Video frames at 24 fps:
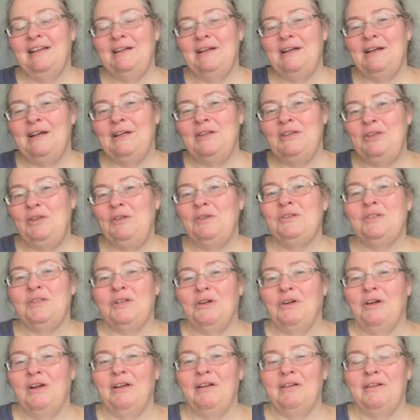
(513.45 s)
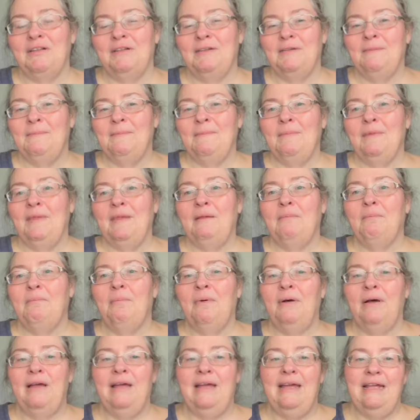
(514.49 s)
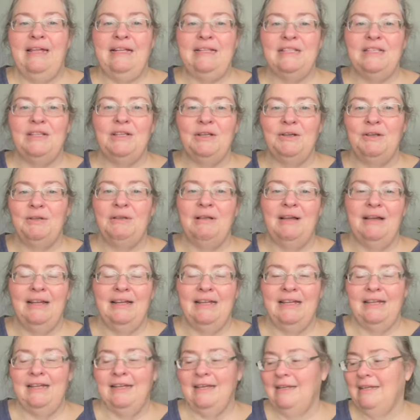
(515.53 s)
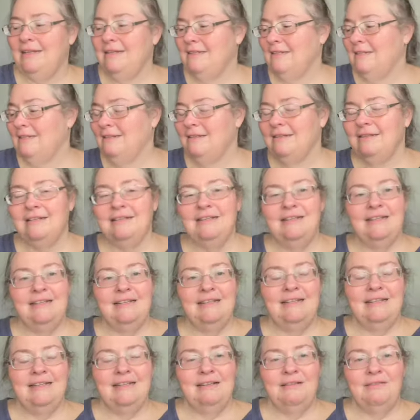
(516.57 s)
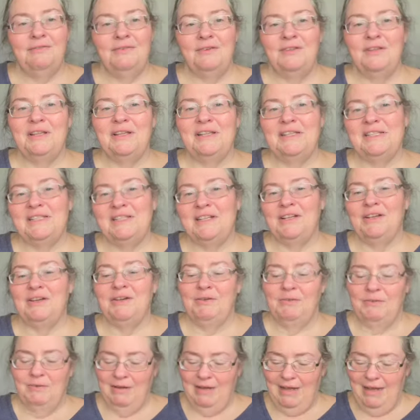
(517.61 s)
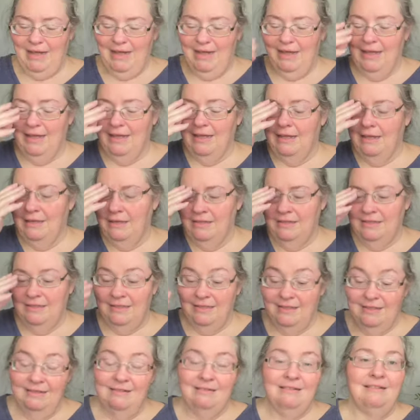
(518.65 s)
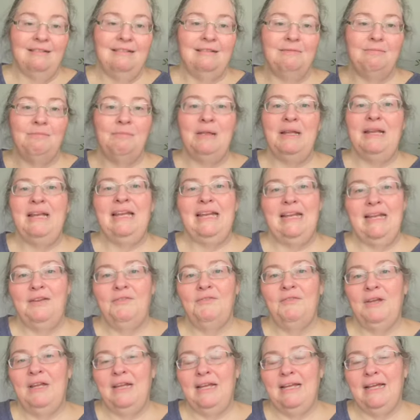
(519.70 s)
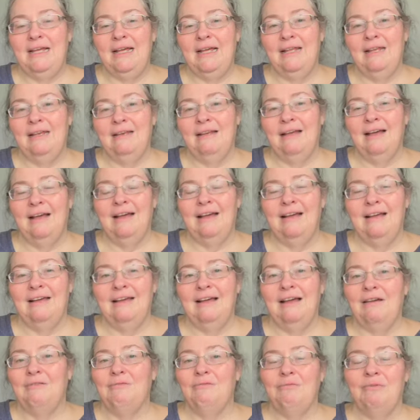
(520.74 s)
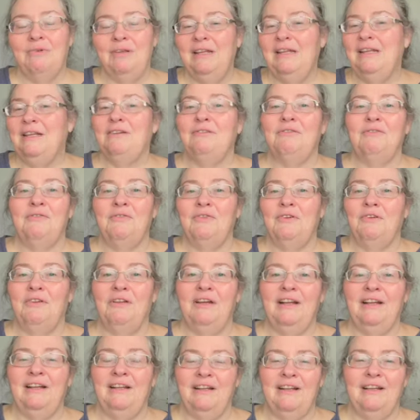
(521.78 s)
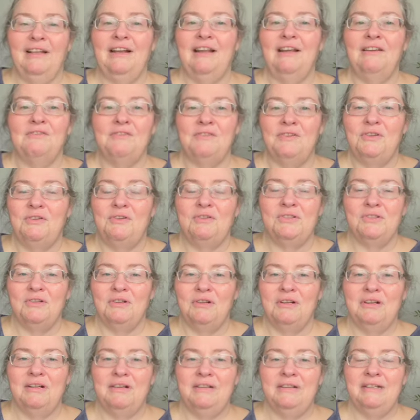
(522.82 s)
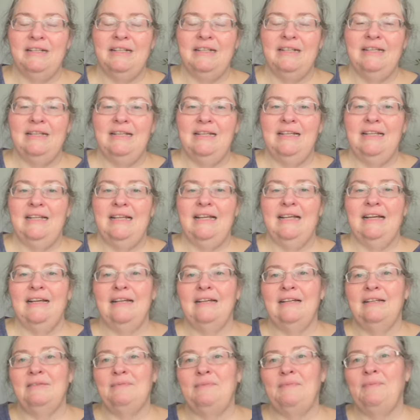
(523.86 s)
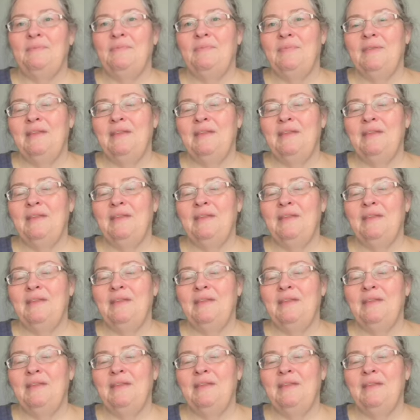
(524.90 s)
a new start. But until I get Falling Snow and Mini Evening done, I really don't feel like I can have a new start. And